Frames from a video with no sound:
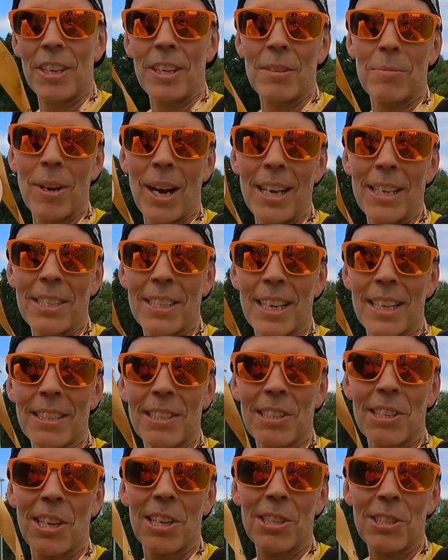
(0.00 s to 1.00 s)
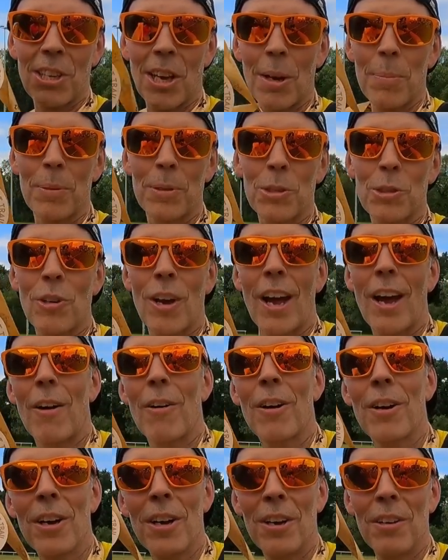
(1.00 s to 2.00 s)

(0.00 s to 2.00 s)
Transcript: Freedom Racing's Serpent Trail